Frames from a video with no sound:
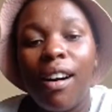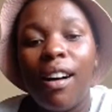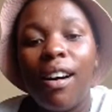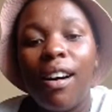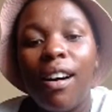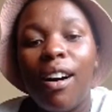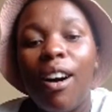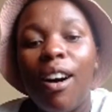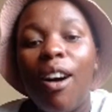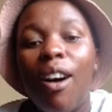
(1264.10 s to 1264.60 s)

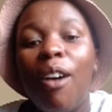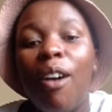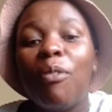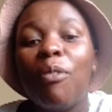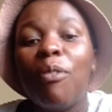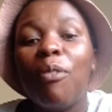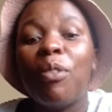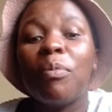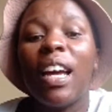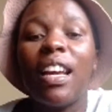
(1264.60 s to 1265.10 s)
Oh, from
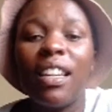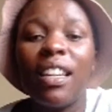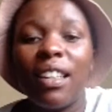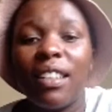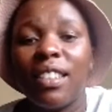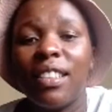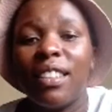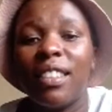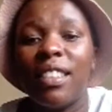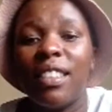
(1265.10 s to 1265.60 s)
Kenya.
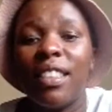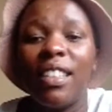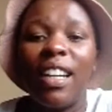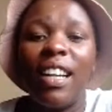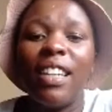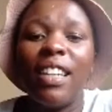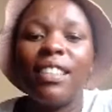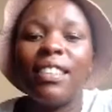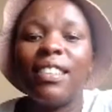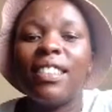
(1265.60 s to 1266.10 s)

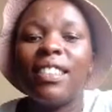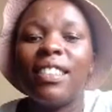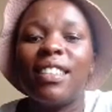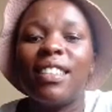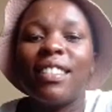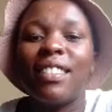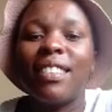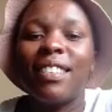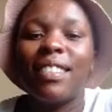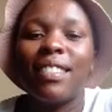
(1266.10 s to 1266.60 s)
Jirani is in.
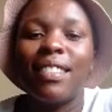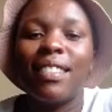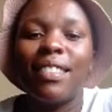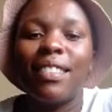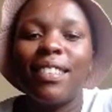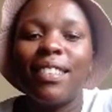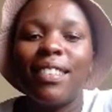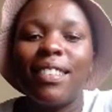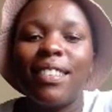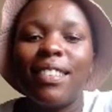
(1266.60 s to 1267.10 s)

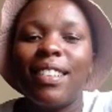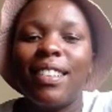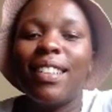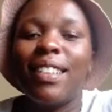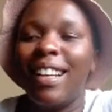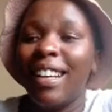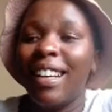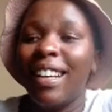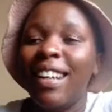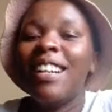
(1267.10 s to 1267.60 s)

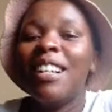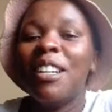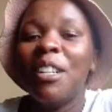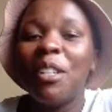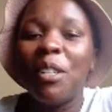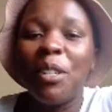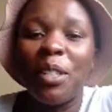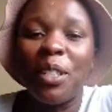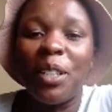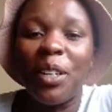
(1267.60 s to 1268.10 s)

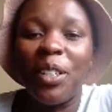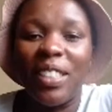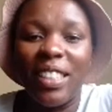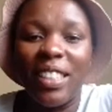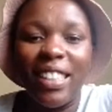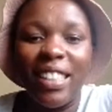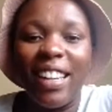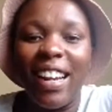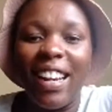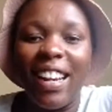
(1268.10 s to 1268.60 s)
So
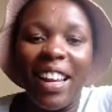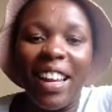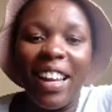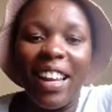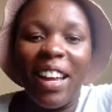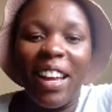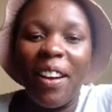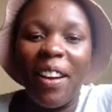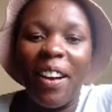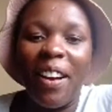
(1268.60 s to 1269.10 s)
Jirani,
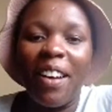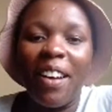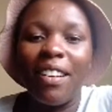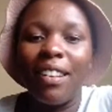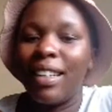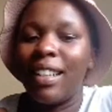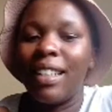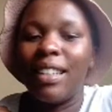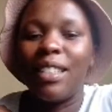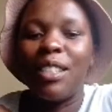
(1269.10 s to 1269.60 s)

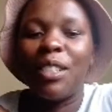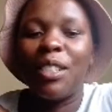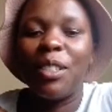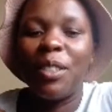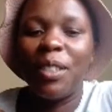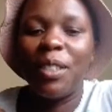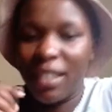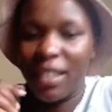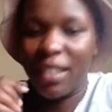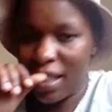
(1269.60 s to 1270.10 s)
you
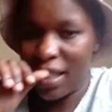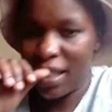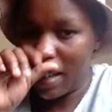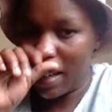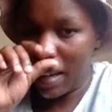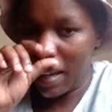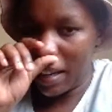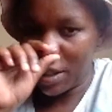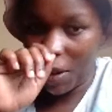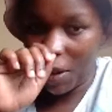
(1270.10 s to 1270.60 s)
literally are
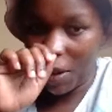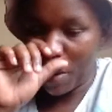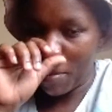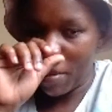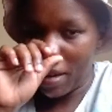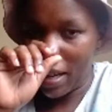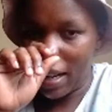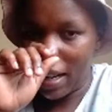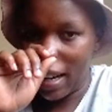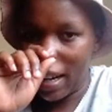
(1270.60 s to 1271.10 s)
shocking me.
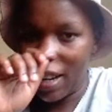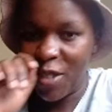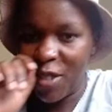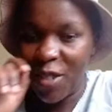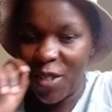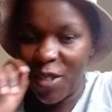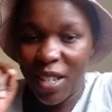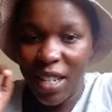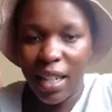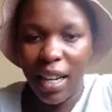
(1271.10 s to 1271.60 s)
Like,
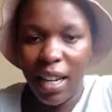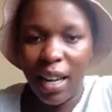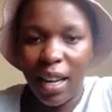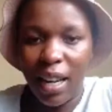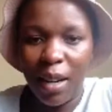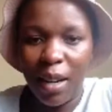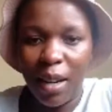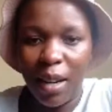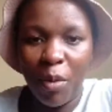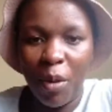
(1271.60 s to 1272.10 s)
unaishi karibu
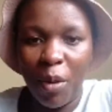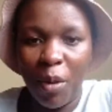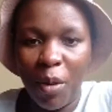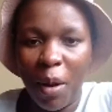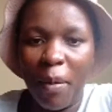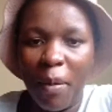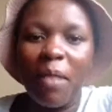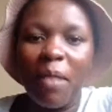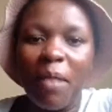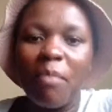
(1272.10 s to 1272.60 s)
na mimi
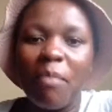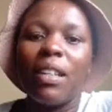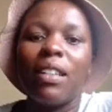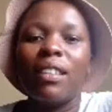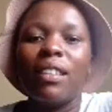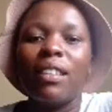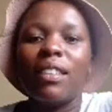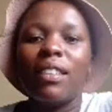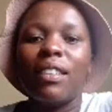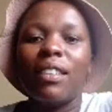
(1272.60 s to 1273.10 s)
ama?
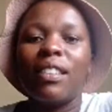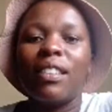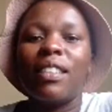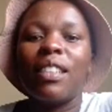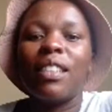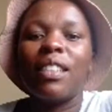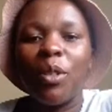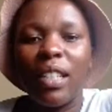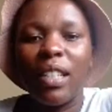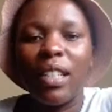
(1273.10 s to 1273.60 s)
Just
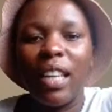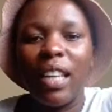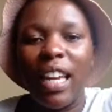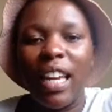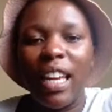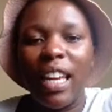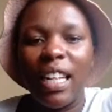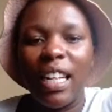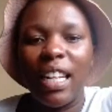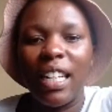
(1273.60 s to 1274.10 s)
because Kenya
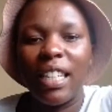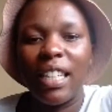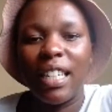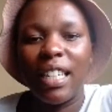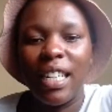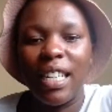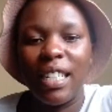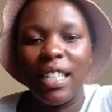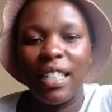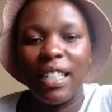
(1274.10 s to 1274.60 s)
na
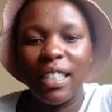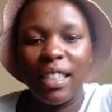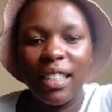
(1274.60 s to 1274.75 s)
Tanzania.